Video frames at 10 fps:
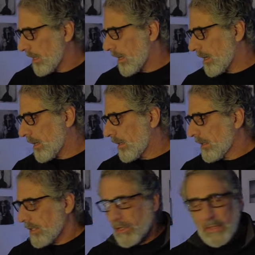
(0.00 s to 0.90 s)
You
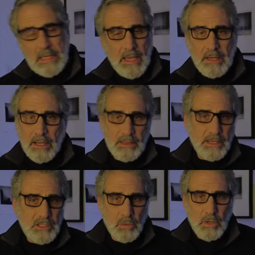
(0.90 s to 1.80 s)
know, again, I
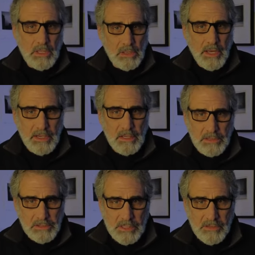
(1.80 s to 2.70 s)
like to work a lot in
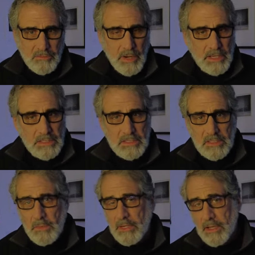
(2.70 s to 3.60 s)
alternative processes,
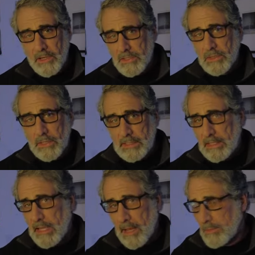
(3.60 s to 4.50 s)
but I also like to
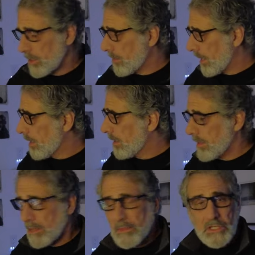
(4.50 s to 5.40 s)
capture my
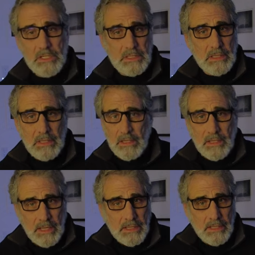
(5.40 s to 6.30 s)
images in
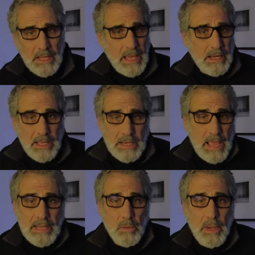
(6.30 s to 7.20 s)

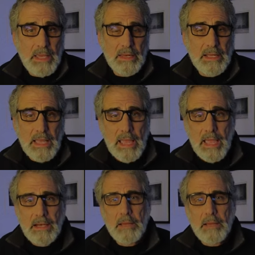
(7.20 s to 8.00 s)
any way that I can.